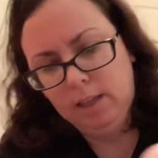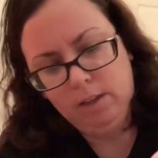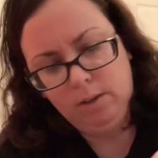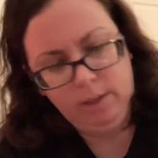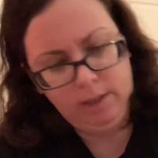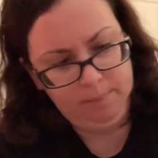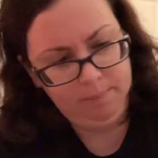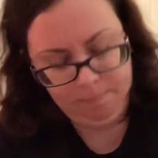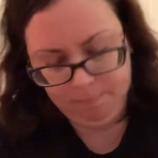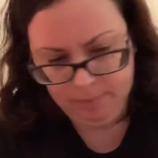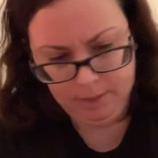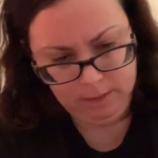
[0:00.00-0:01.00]
Okay,
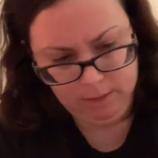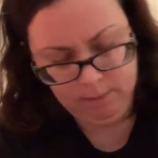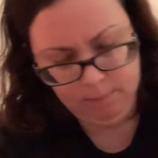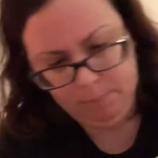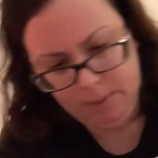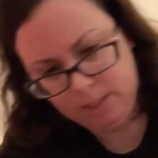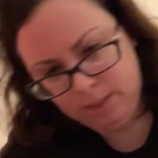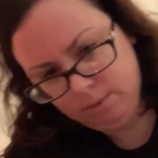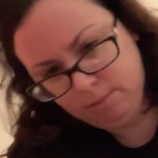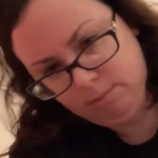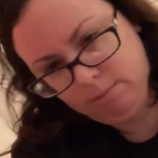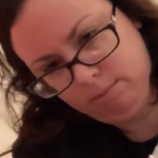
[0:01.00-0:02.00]
but I don't